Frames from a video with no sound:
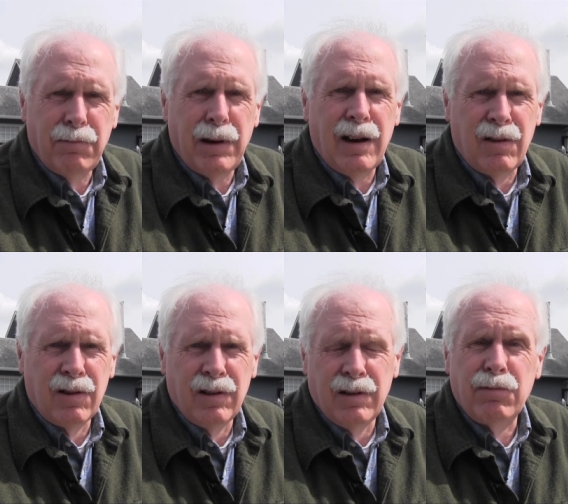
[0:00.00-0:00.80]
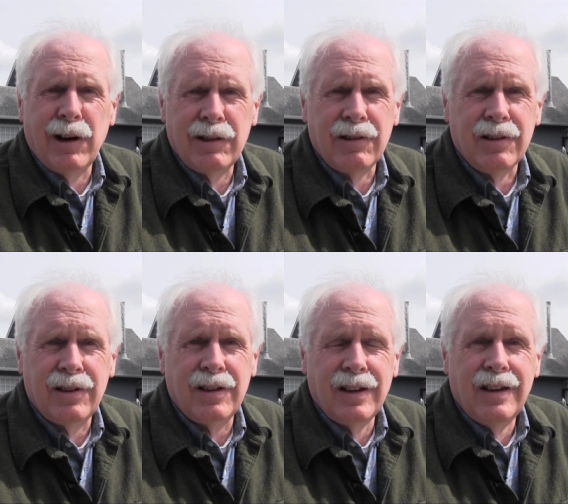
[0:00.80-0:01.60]
power and
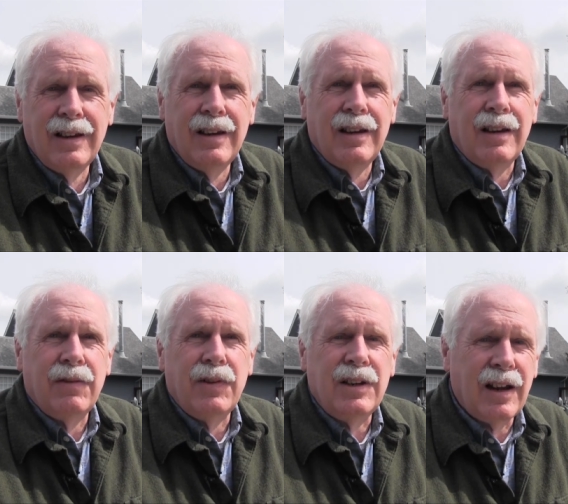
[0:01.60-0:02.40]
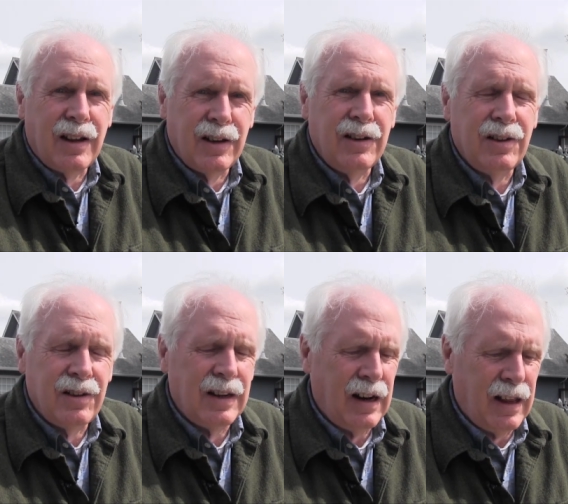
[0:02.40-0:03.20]
presence of
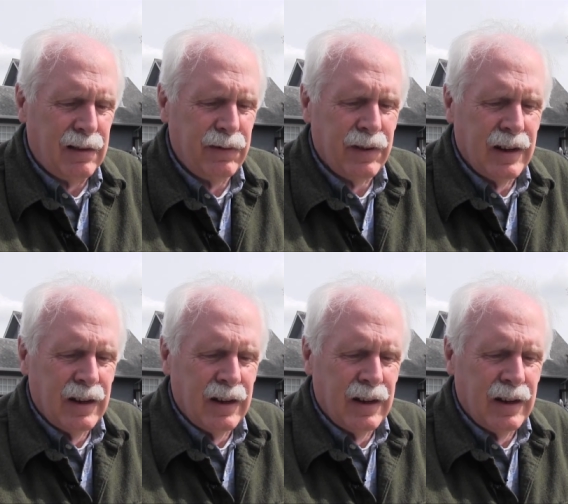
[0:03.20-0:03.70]
intelligence and love.